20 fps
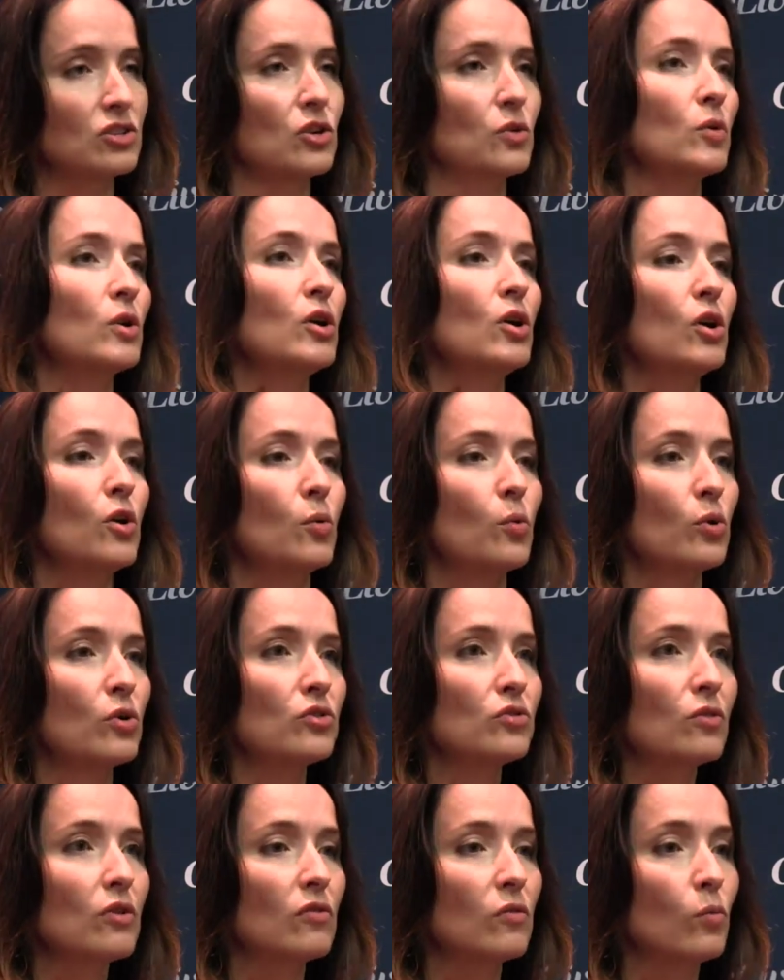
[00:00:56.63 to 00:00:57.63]
So we're
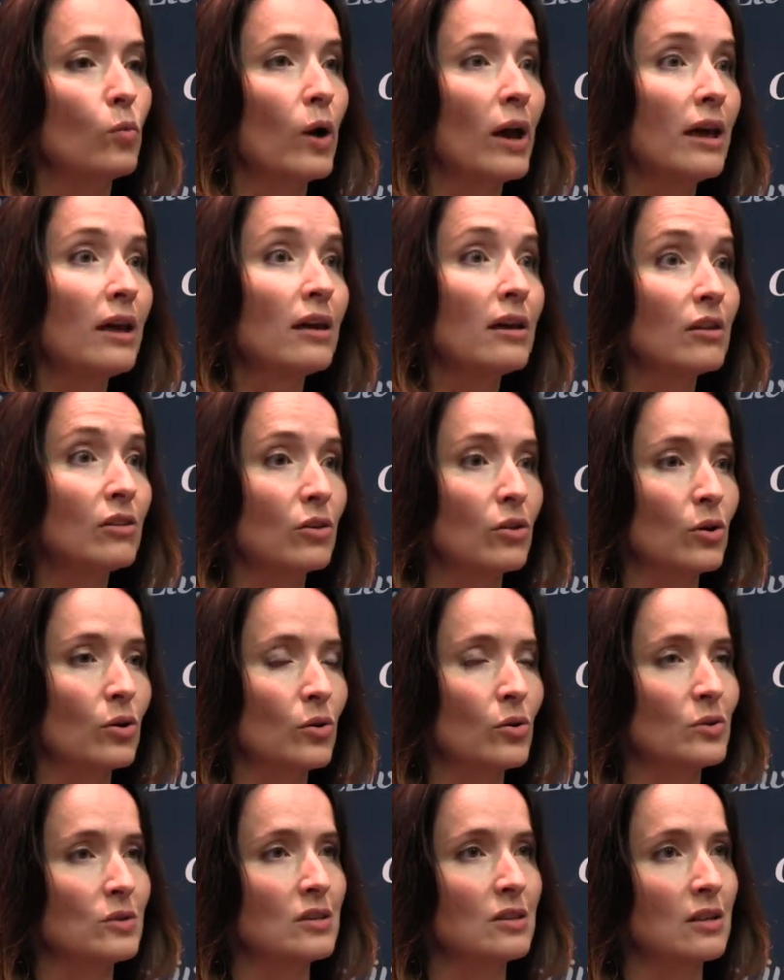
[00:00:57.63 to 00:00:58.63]
sort of weighing
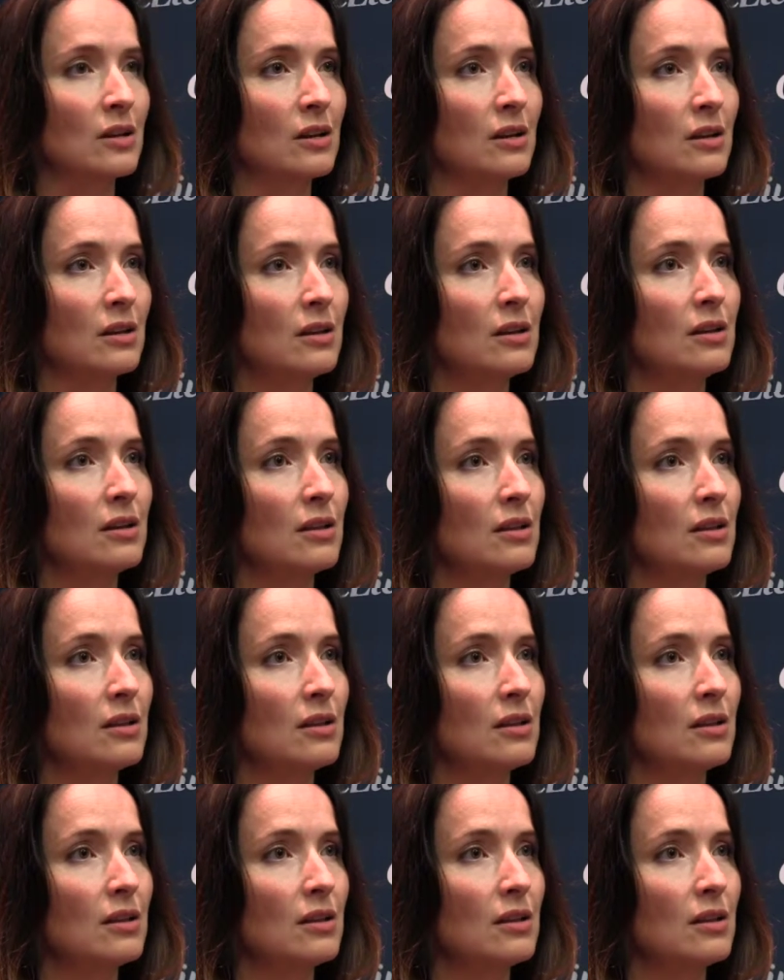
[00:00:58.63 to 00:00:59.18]
those and then